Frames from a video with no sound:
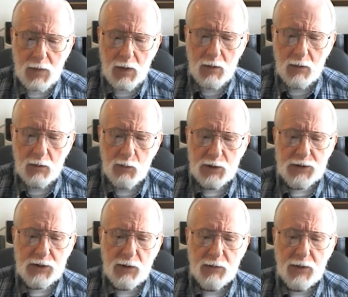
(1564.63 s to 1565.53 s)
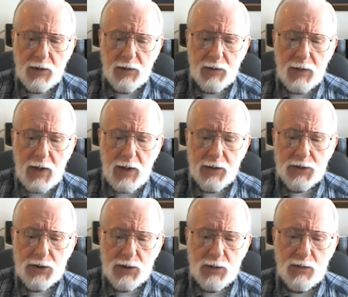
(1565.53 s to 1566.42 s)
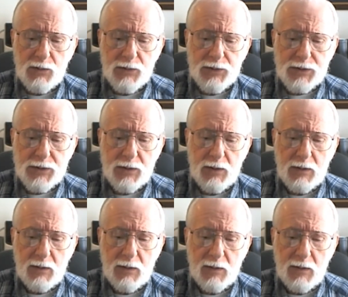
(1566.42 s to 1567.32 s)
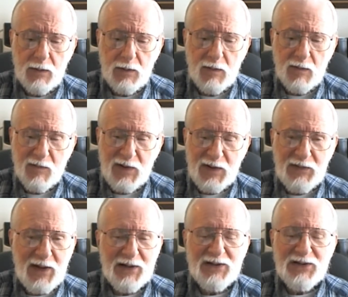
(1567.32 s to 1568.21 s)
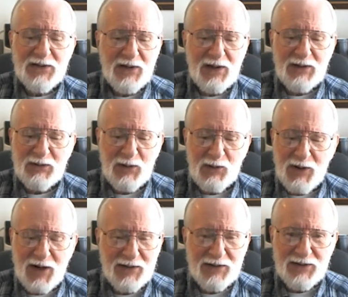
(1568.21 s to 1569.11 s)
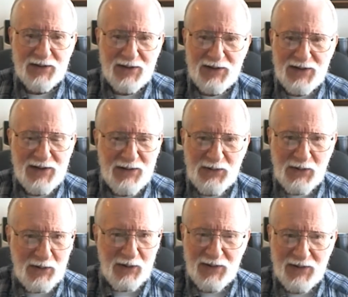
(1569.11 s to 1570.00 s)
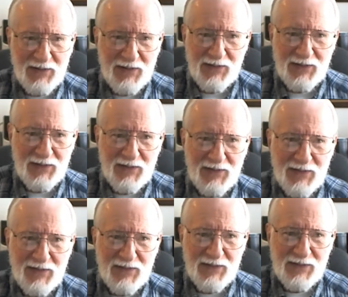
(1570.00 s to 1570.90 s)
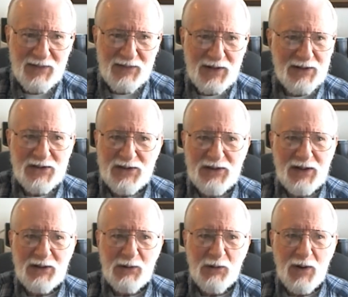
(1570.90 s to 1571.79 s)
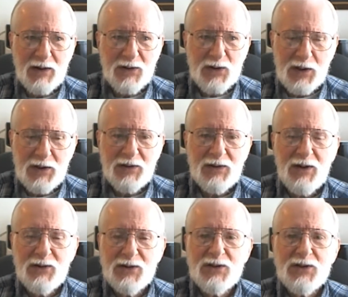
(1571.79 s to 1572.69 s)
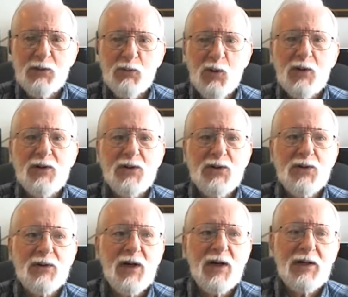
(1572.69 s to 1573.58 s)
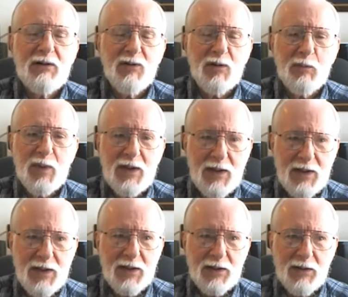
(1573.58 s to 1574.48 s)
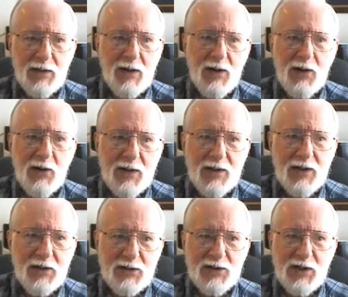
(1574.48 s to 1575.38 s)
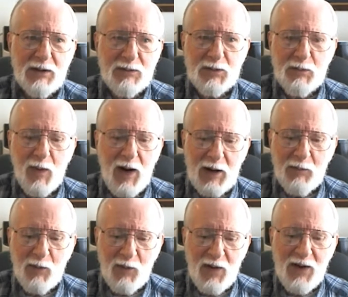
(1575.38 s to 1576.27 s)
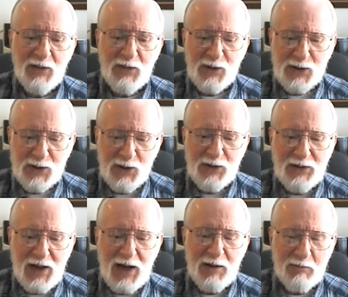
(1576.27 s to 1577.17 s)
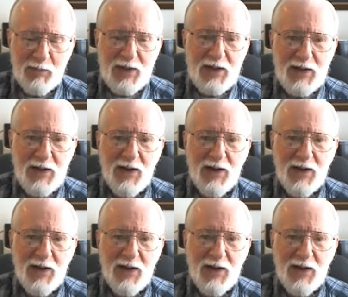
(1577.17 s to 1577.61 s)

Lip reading: which are then non-Jews, and that is not correct either. That is not correct. Gentiles is a word that should not even be in our King James Bible. There should not be,